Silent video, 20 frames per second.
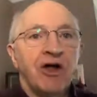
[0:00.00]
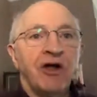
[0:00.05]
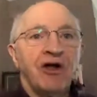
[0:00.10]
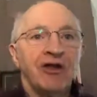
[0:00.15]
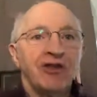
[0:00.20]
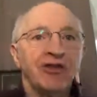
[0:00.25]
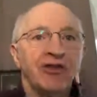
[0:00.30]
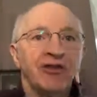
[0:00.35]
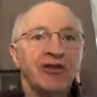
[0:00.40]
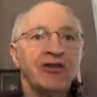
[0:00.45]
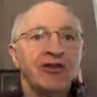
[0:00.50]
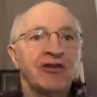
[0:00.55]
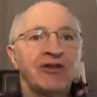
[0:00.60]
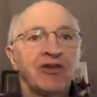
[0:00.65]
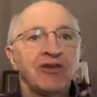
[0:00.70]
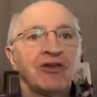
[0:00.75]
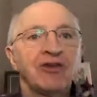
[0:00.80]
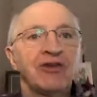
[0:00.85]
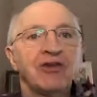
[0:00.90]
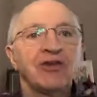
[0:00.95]
the
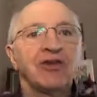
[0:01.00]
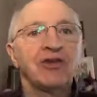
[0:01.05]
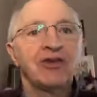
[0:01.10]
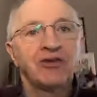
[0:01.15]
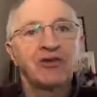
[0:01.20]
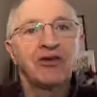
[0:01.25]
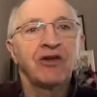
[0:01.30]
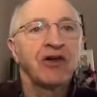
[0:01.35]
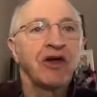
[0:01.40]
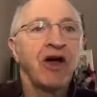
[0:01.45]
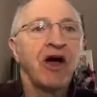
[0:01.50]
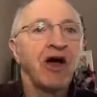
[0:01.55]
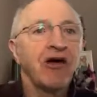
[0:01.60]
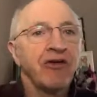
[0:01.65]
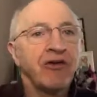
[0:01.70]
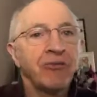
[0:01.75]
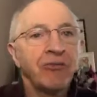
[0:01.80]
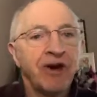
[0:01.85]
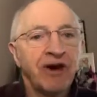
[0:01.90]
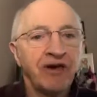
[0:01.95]
decisions that
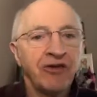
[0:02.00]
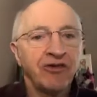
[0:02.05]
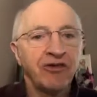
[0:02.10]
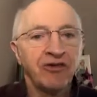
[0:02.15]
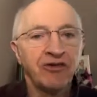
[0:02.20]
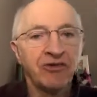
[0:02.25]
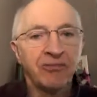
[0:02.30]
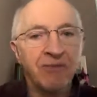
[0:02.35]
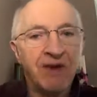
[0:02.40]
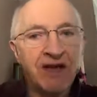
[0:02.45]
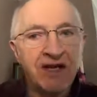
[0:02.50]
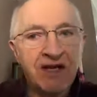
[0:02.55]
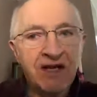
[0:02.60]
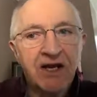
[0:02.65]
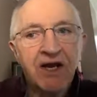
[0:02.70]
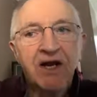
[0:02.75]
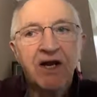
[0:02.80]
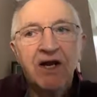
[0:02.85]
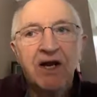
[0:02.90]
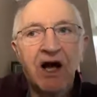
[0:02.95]
hiring managers make
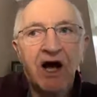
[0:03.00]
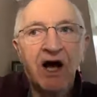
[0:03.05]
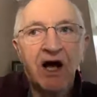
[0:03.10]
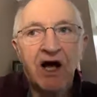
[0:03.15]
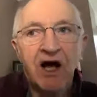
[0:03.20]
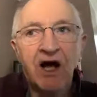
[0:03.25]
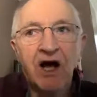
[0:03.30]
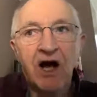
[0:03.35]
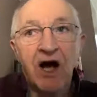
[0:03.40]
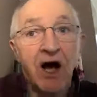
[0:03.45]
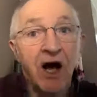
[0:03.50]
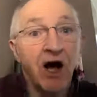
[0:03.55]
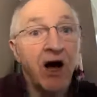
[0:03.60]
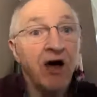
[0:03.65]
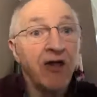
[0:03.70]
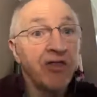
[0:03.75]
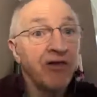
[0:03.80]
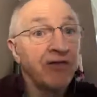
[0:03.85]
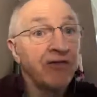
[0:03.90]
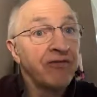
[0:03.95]

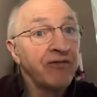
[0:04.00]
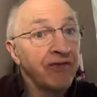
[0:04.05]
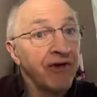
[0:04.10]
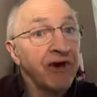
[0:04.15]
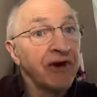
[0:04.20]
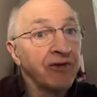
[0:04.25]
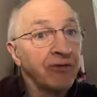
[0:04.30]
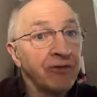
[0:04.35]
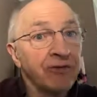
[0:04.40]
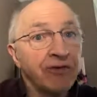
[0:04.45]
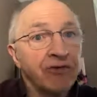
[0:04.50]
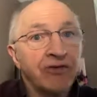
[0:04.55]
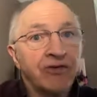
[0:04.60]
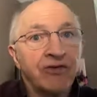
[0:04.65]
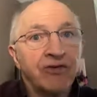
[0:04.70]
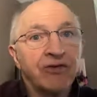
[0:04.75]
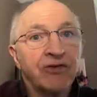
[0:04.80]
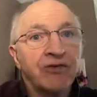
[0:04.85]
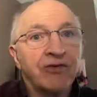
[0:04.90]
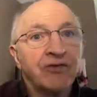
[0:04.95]
are the final
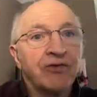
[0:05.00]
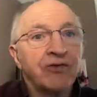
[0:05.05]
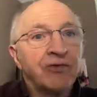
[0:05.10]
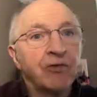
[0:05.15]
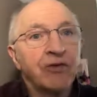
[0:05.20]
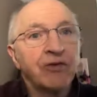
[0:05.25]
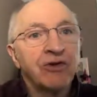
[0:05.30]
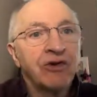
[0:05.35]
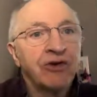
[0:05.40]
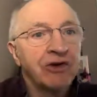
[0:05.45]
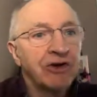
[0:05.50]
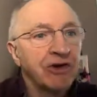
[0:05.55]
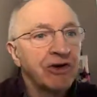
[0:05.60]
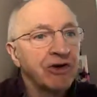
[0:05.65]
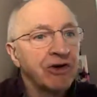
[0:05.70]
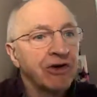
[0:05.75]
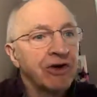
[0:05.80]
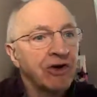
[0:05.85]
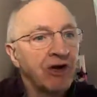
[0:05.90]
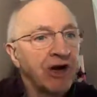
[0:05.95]
decisions within
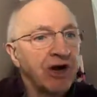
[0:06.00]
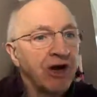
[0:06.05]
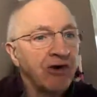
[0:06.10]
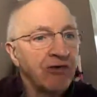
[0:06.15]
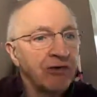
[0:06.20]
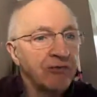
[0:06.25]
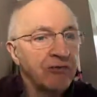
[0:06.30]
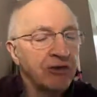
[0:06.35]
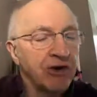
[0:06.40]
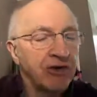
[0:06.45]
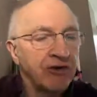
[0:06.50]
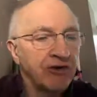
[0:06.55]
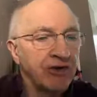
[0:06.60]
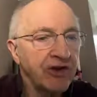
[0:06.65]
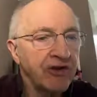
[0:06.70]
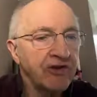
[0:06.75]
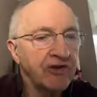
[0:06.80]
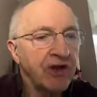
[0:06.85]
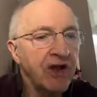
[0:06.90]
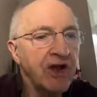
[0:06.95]
a hiring
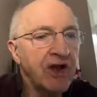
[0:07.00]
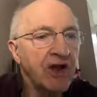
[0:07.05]
process,